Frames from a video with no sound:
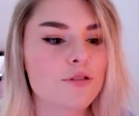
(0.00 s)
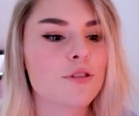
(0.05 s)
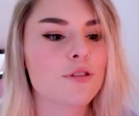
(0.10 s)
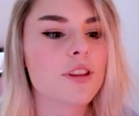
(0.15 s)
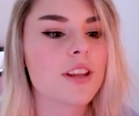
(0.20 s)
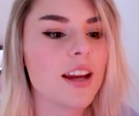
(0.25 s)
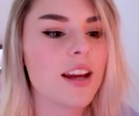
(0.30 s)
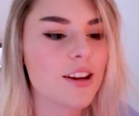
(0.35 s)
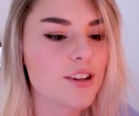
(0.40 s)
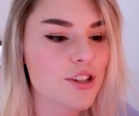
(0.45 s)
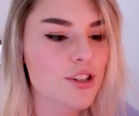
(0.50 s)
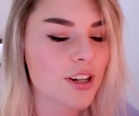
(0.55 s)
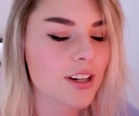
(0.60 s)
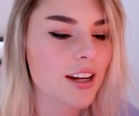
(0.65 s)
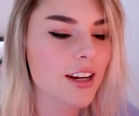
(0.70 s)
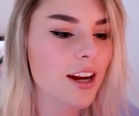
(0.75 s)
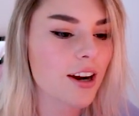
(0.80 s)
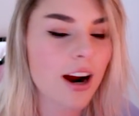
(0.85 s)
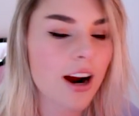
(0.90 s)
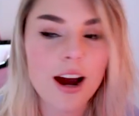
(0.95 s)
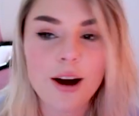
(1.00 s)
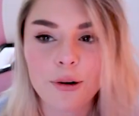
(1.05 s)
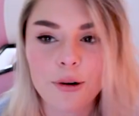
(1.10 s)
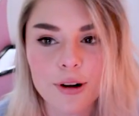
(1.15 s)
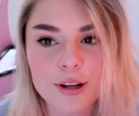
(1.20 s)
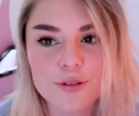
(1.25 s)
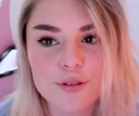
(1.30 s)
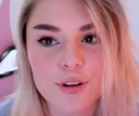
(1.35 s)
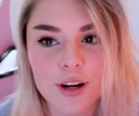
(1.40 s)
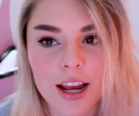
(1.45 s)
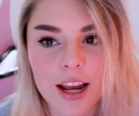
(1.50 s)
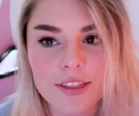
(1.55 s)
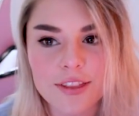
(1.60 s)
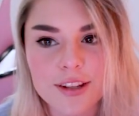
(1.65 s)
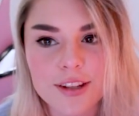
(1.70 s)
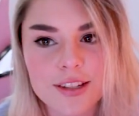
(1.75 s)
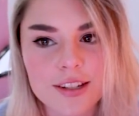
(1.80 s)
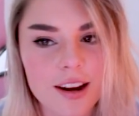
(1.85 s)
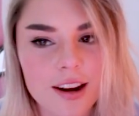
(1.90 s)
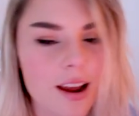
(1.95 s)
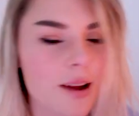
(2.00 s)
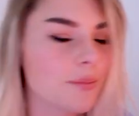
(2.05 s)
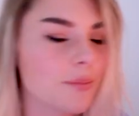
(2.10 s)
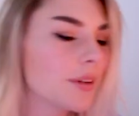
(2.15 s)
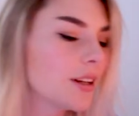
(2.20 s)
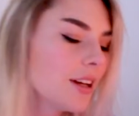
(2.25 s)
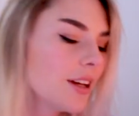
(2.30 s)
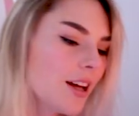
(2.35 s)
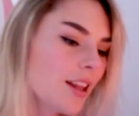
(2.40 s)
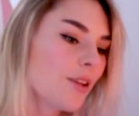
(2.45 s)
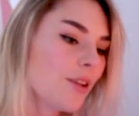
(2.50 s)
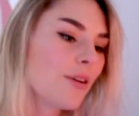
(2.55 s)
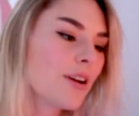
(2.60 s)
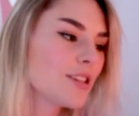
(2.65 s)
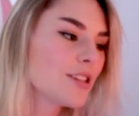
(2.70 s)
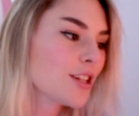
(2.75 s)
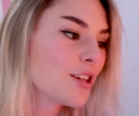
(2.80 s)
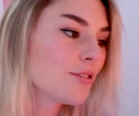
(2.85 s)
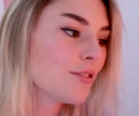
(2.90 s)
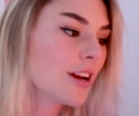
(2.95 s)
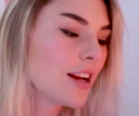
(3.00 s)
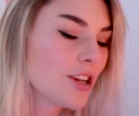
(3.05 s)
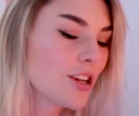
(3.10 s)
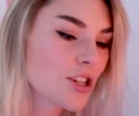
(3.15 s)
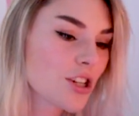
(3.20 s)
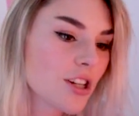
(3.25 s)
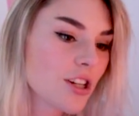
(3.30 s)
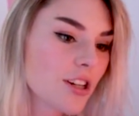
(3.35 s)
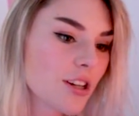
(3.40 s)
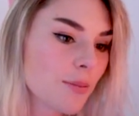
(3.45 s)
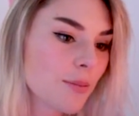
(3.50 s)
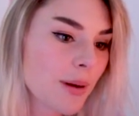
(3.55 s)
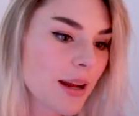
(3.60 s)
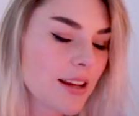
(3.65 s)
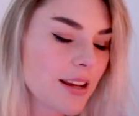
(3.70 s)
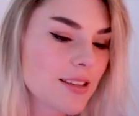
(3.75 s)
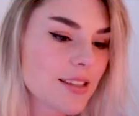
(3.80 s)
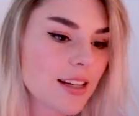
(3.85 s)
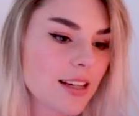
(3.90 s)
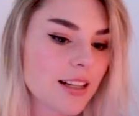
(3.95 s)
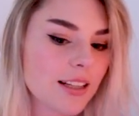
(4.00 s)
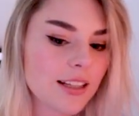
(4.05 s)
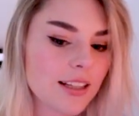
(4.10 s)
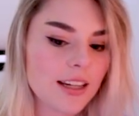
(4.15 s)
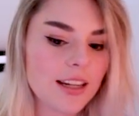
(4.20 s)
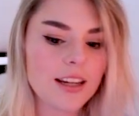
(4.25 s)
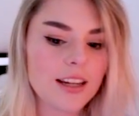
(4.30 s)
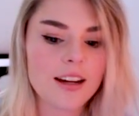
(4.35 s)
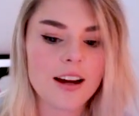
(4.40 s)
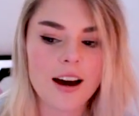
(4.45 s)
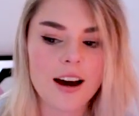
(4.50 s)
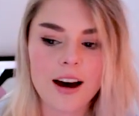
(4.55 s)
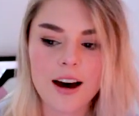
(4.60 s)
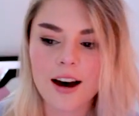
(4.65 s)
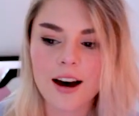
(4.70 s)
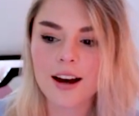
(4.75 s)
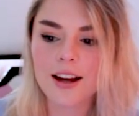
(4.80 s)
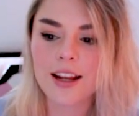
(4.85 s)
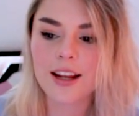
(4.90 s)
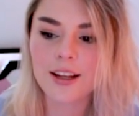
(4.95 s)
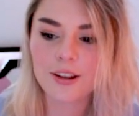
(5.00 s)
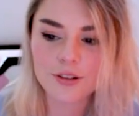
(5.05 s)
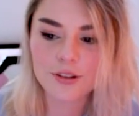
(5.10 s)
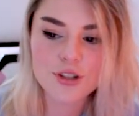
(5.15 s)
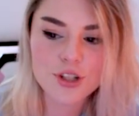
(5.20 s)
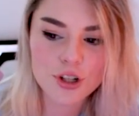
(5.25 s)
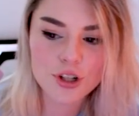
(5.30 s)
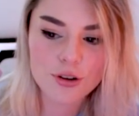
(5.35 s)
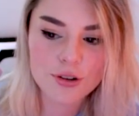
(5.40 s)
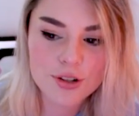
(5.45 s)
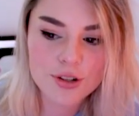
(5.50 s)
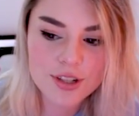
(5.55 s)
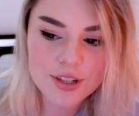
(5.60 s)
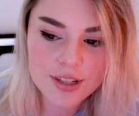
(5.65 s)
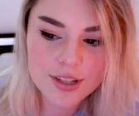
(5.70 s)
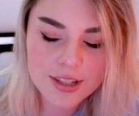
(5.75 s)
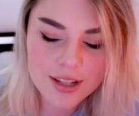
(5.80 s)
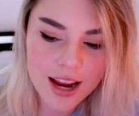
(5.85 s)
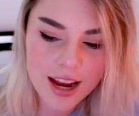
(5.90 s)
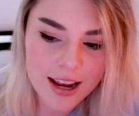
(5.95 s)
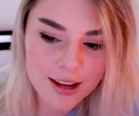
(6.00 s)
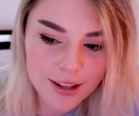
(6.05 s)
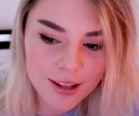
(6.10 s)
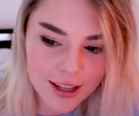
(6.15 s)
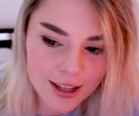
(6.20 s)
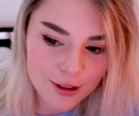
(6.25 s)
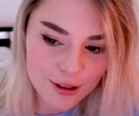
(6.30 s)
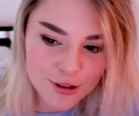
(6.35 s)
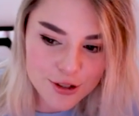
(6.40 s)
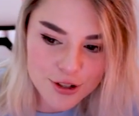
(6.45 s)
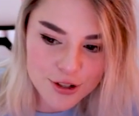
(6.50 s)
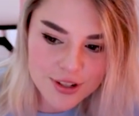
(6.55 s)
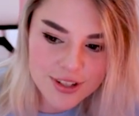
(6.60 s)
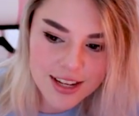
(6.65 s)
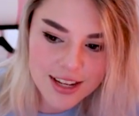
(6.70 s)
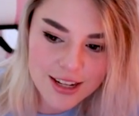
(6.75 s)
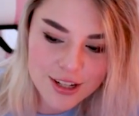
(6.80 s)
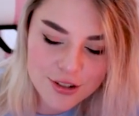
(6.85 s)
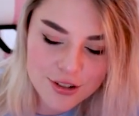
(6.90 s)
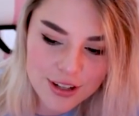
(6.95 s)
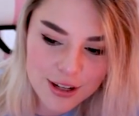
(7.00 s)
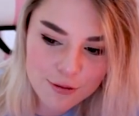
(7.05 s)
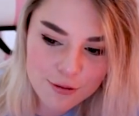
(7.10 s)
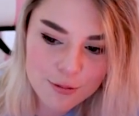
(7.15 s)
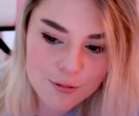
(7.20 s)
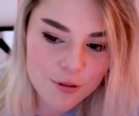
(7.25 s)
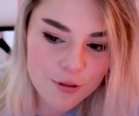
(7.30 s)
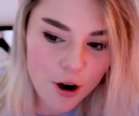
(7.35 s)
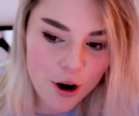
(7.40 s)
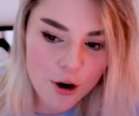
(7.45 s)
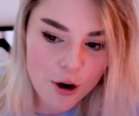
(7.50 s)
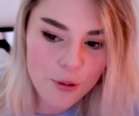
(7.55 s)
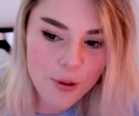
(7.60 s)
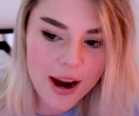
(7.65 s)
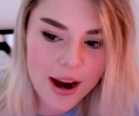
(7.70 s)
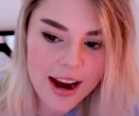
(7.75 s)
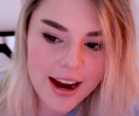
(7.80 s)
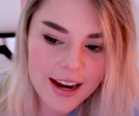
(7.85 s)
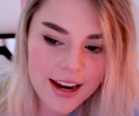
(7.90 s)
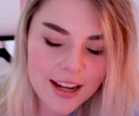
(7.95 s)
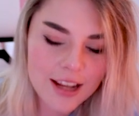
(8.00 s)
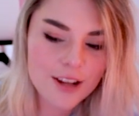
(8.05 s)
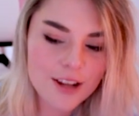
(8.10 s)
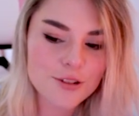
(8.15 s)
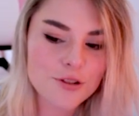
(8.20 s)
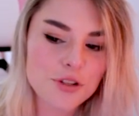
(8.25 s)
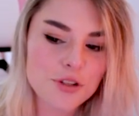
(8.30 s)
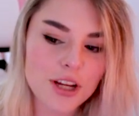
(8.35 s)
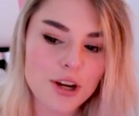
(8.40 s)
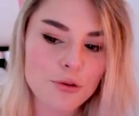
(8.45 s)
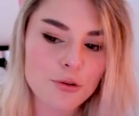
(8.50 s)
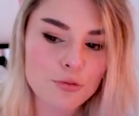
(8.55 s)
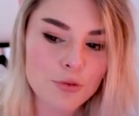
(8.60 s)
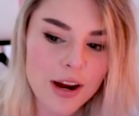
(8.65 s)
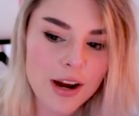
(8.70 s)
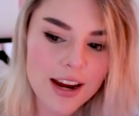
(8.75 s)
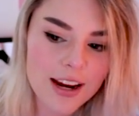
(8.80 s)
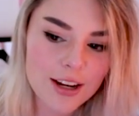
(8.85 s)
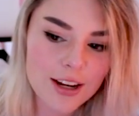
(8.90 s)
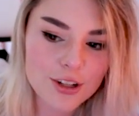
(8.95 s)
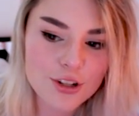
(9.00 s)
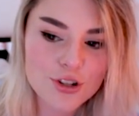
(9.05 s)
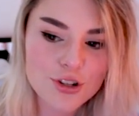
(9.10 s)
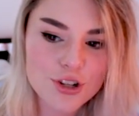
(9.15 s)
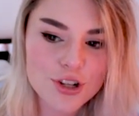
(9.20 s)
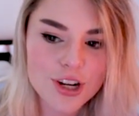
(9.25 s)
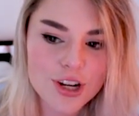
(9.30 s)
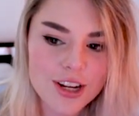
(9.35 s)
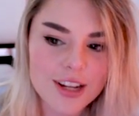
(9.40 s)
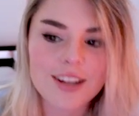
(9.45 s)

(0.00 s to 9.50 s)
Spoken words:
for the engineer. I always forget this name. The Rescue Ranger basically heals your sentry from far away. So it's like a ranged